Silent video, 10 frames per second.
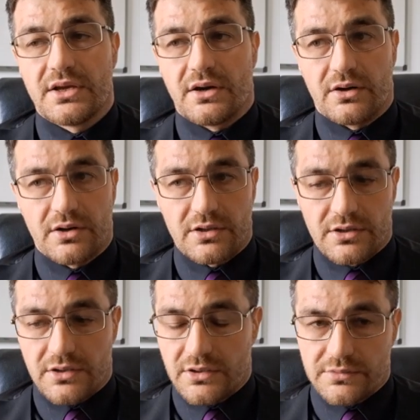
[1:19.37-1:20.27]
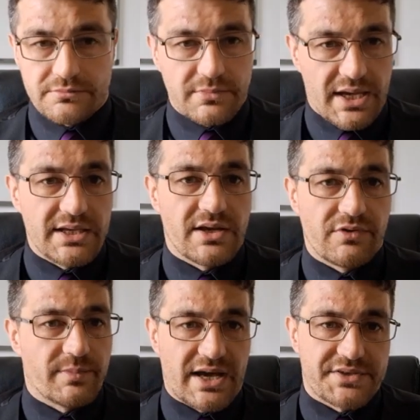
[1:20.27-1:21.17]
or A-level
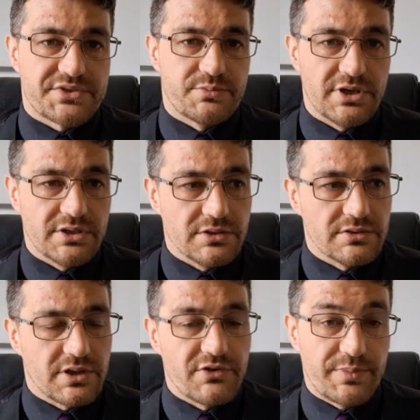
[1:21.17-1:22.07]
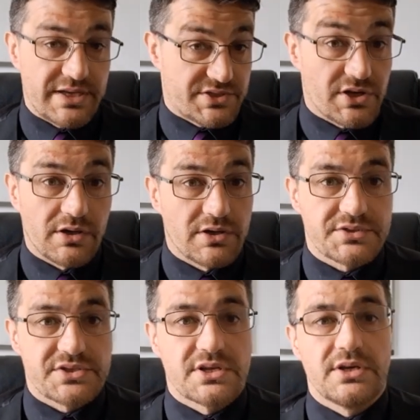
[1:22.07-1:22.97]
Maths will have been
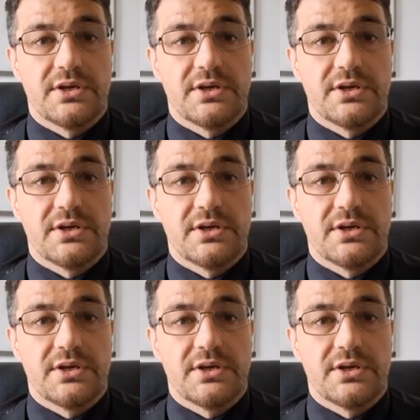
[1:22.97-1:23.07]
taught